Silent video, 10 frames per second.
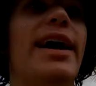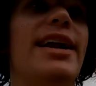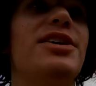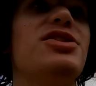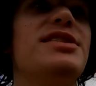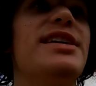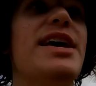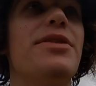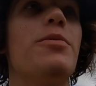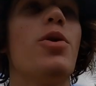I can actually
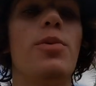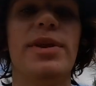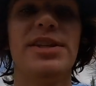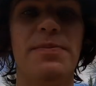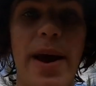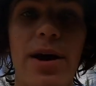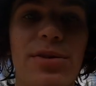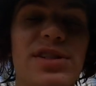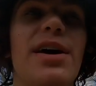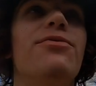see it at the moment. Its
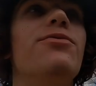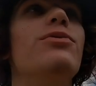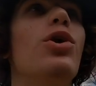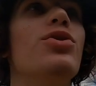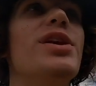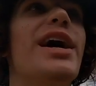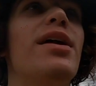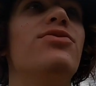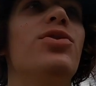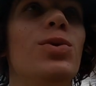parents have flown
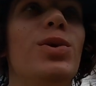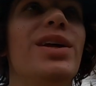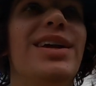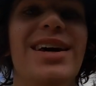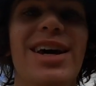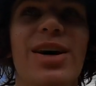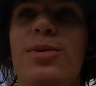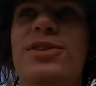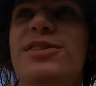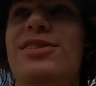down to it,
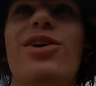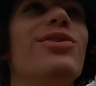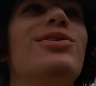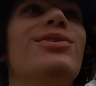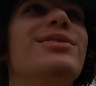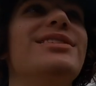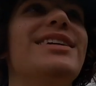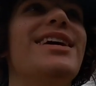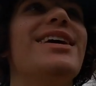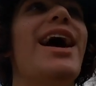which is so cool to
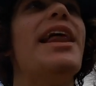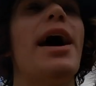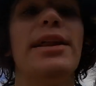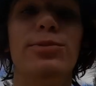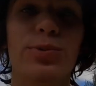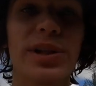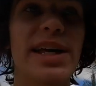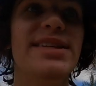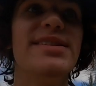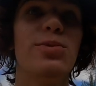see. And I
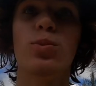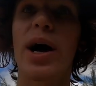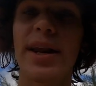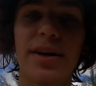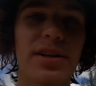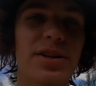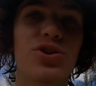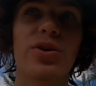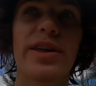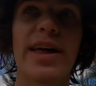released it right under the
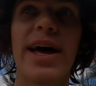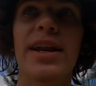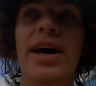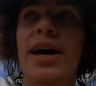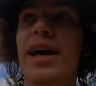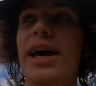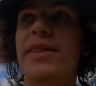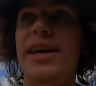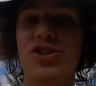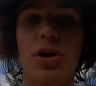tree that
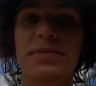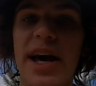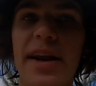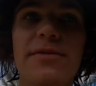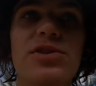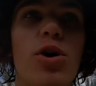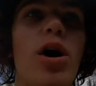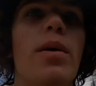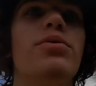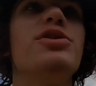they jumped out of. So
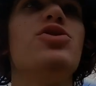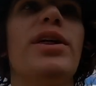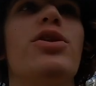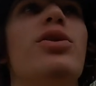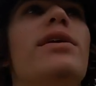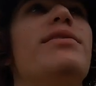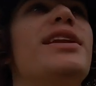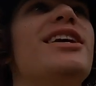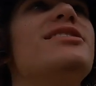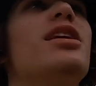I'm pretty sure they could have a
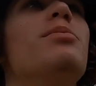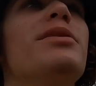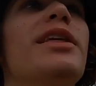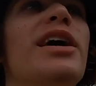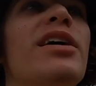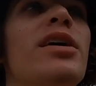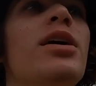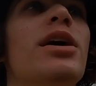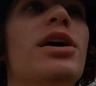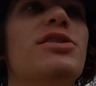nest up in there.
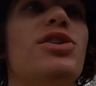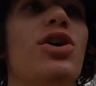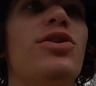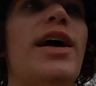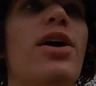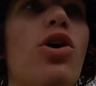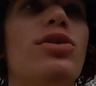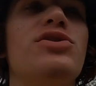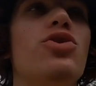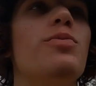So that
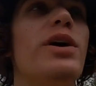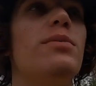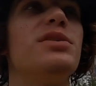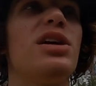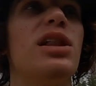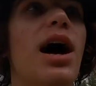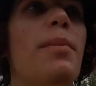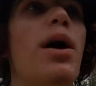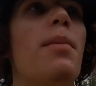cockatoo will be able to climb